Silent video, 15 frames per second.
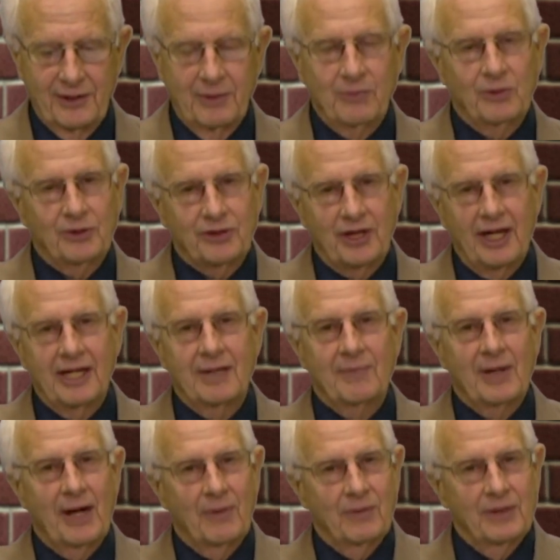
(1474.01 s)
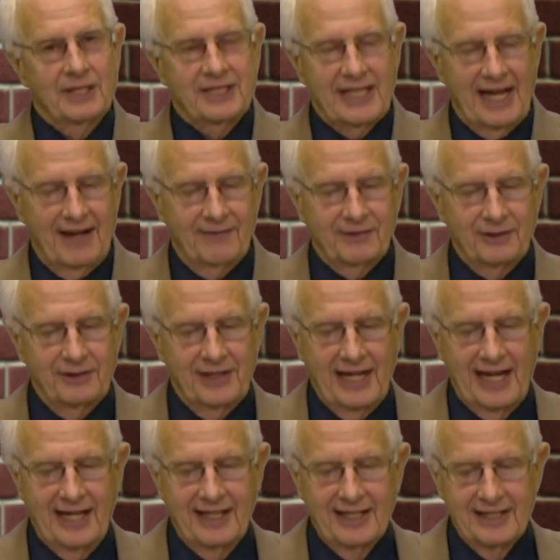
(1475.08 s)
And we'll talk about what's after that